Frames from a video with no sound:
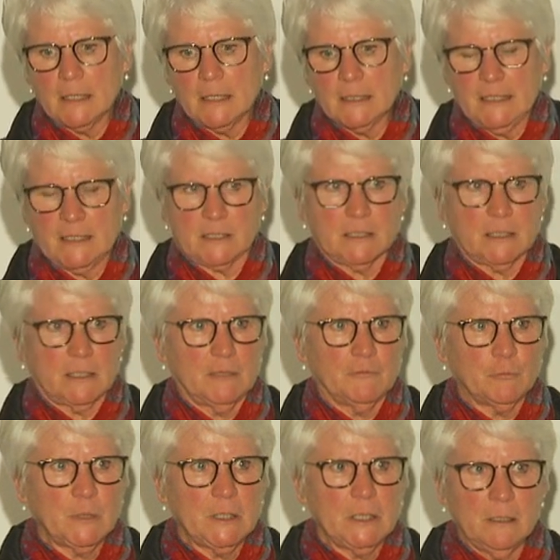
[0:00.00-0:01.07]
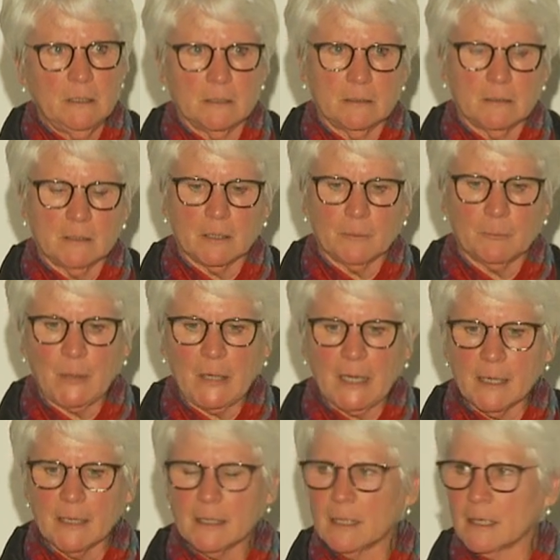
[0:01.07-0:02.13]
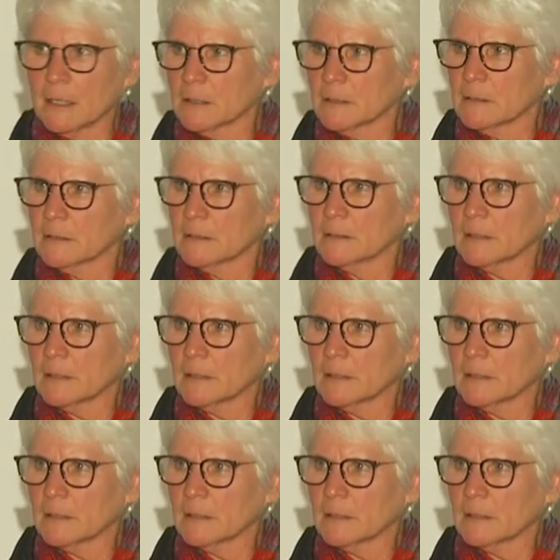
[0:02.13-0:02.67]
Yes, if we apply and